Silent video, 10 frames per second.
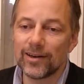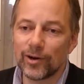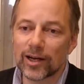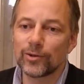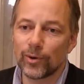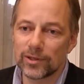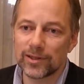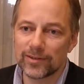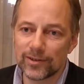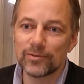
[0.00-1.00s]
acknowledge
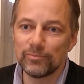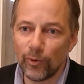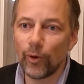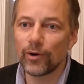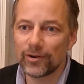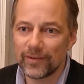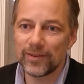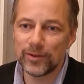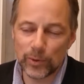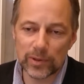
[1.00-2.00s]
that there's more
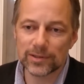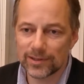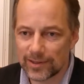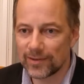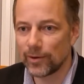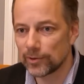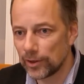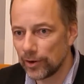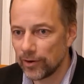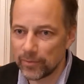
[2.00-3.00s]
nuances in how to
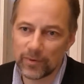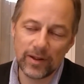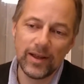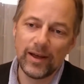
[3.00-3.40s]
learn,